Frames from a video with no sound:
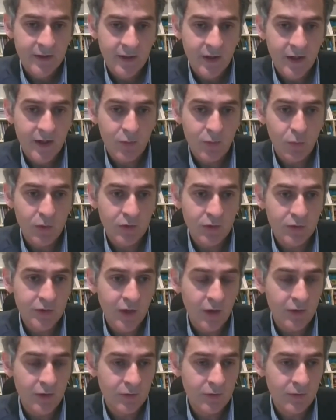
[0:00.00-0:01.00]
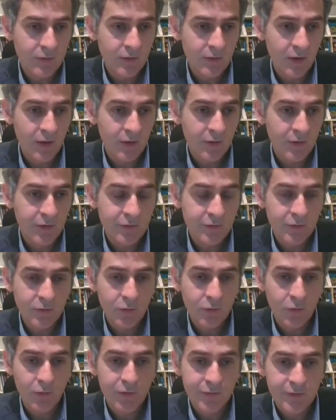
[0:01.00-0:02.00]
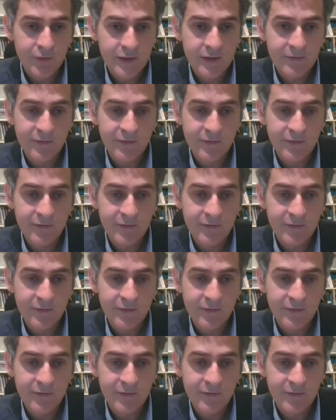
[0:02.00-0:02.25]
we'll go through all three